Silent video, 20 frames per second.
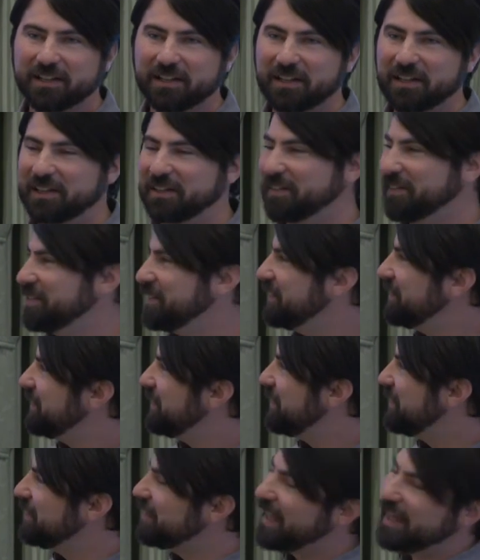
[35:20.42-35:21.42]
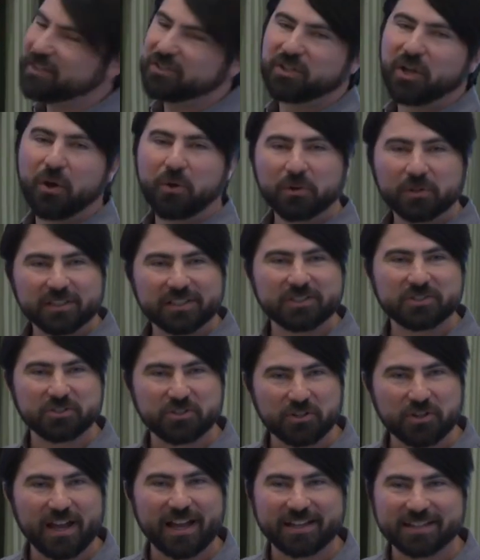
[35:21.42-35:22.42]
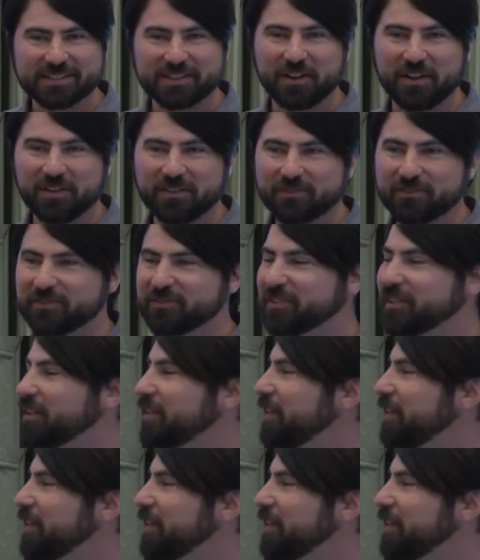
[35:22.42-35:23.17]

uh, not totally sure how to solve.